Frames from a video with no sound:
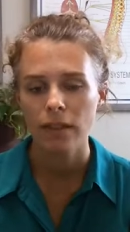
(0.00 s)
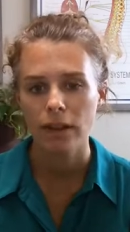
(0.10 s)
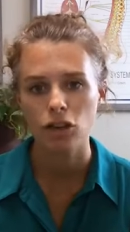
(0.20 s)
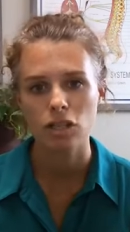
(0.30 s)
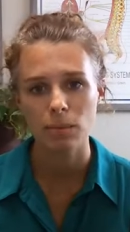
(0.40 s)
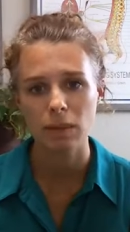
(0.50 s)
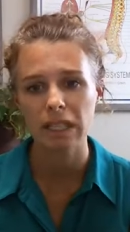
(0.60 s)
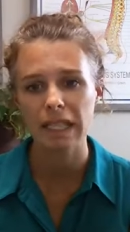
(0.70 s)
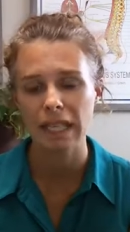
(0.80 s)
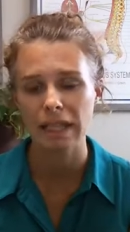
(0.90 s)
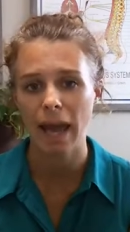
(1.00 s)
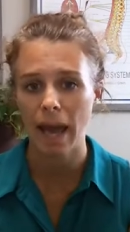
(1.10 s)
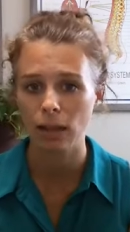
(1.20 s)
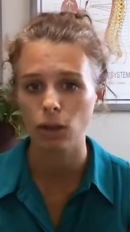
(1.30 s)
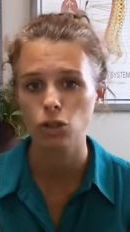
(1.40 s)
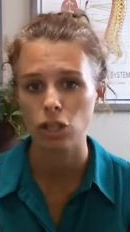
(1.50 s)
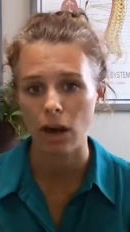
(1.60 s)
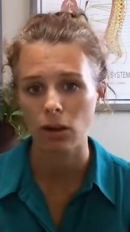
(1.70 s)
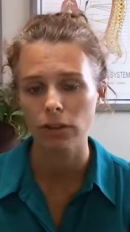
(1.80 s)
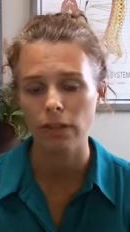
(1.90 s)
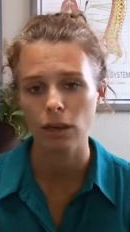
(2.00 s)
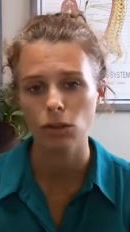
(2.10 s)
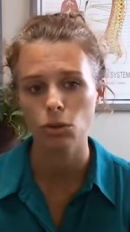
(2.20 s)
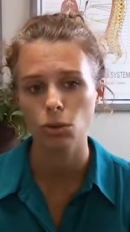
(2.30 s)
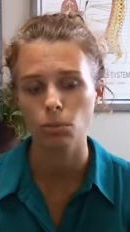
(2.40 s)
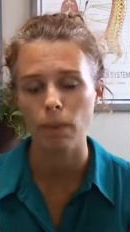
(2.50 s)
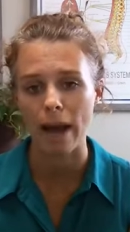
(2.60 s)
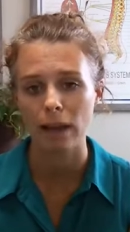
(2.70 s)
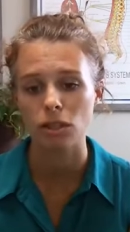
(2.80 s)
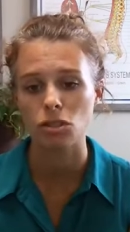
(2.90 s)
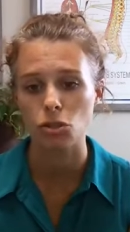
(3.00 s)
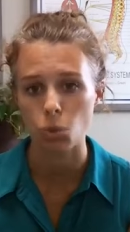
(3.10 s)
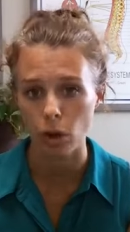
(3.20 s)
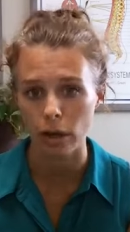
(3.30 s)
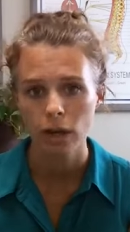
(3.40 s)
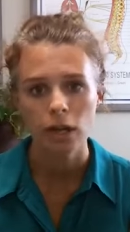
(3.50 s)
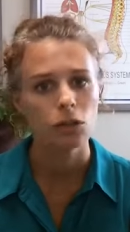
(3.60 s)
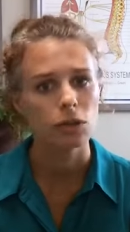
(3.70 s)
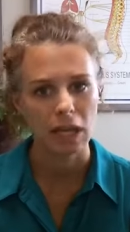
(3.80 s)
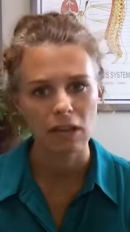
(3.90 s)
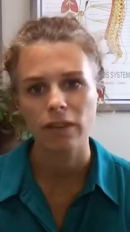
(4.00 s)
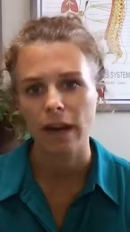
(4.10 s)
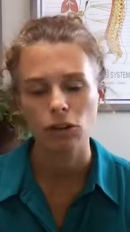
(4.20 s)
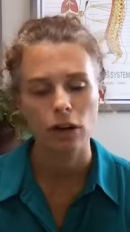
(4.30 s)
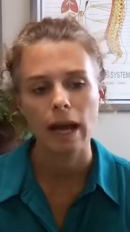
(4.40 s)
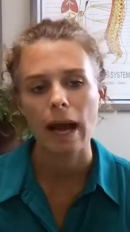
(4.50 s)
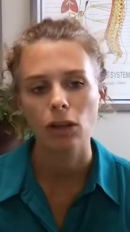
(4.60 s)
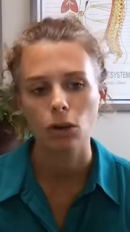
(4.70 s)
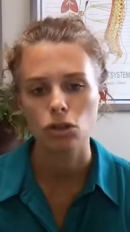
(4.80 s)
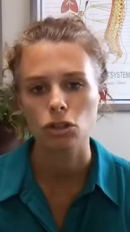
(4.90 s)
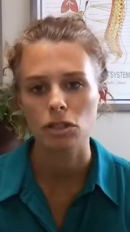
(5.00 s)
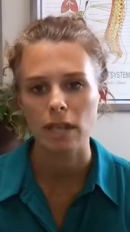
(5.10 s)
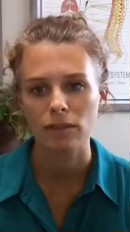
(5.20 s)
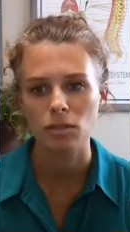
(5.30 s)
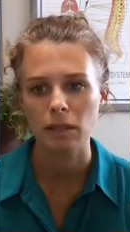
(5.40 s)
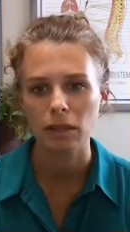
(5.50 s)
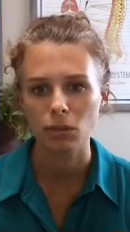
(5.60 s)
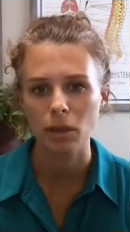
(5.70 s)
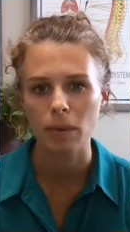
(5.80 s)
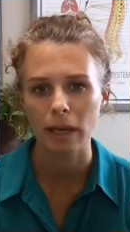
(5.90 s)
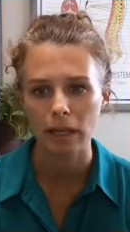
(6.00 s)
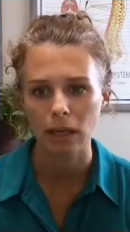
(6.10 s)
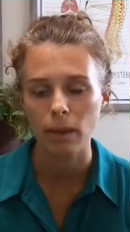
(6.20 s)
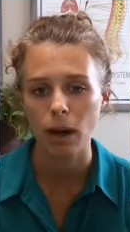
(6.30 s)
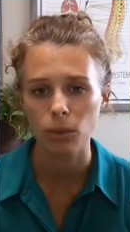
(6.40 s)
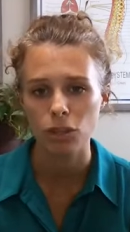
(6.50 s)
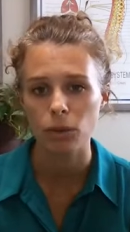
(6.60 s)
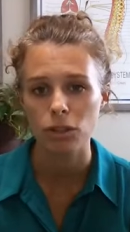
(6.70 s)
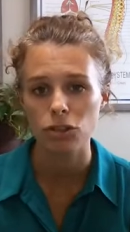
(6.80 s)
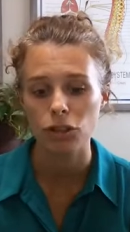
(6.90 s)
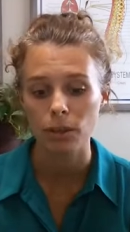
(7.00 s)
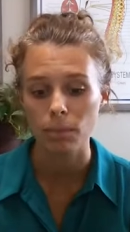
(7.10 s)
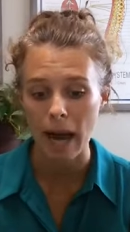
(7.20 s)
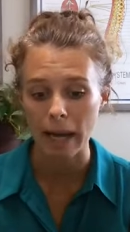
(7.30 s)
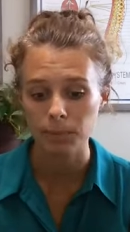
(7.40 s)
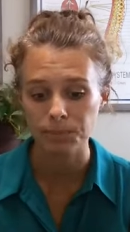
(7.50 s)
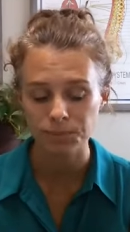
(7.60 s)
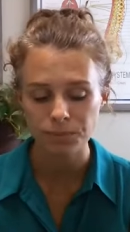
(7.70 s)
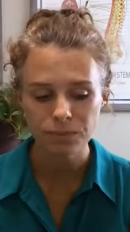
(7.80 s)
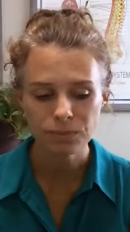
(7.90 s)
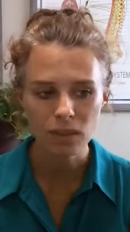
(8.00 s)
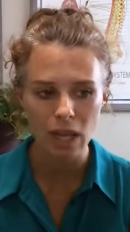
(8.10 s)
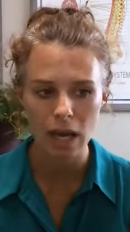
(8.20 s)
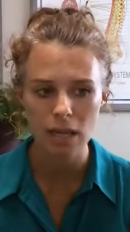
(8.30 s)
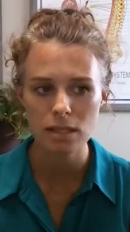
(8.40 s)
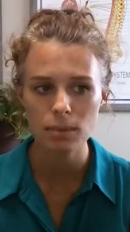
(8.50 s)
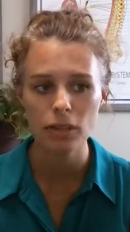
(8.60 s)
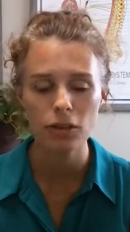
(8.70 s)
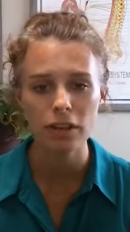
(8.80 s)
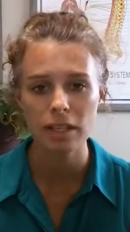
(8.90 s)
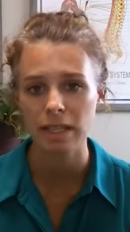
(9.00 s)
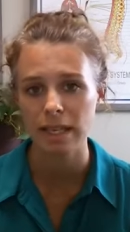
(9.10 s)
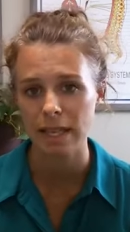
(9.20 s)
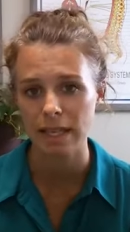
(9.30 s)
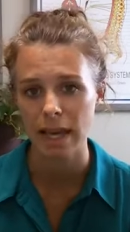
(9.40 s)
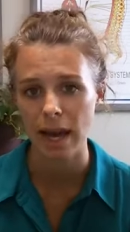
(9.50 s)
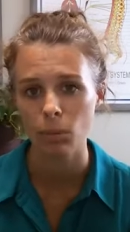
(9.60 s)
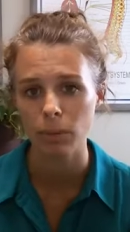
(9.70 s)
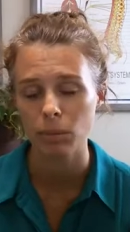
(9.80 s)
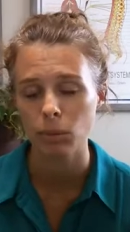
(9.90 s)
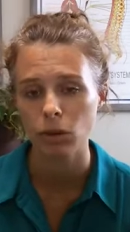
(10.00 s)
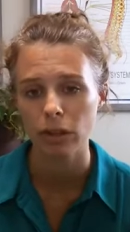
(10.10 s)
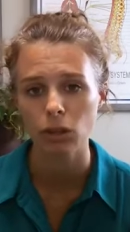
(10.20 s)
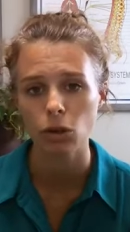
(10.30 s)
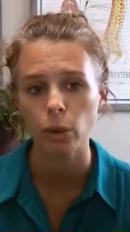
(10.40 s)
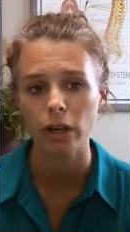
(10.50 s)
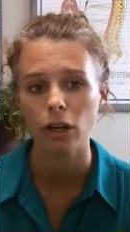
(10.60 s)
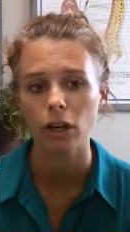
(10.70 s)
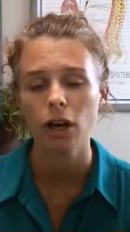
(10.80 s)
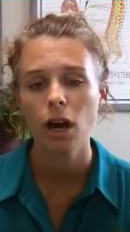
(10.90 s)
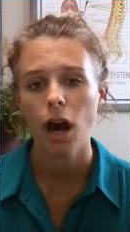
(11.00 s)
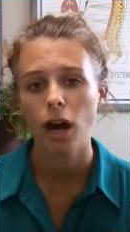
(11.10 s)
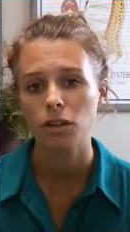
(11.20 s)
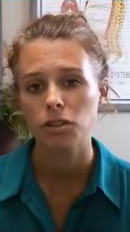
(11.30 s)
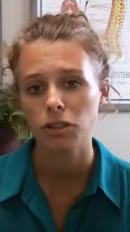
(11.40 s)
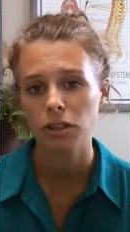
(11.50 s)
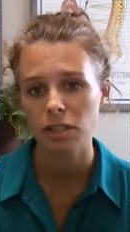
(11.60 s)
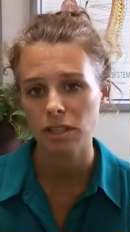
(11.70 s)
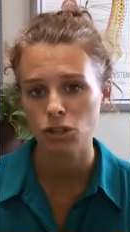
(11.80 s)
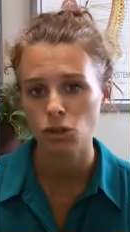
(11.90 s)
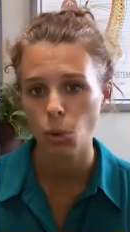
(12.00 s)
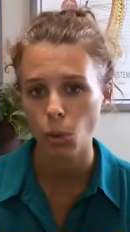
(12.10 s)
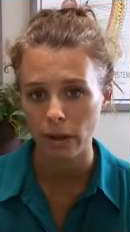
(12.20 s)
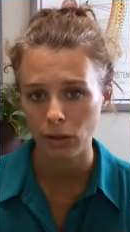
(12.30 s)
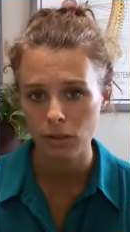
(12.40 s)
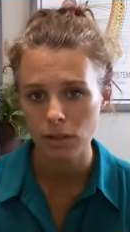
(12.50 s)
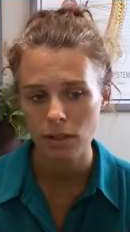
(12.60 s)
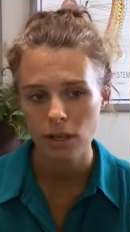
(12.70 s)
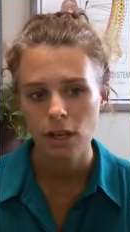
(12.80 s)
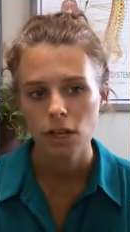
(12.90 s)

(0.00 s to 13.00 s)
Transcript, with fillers: that are typically in the aloe gel that you buy at the store. You can find great aloe. You just have to be a little bit picky about which ones you're going to buy. Uh, some other things that tend to help people heal quicker are certain essential oils.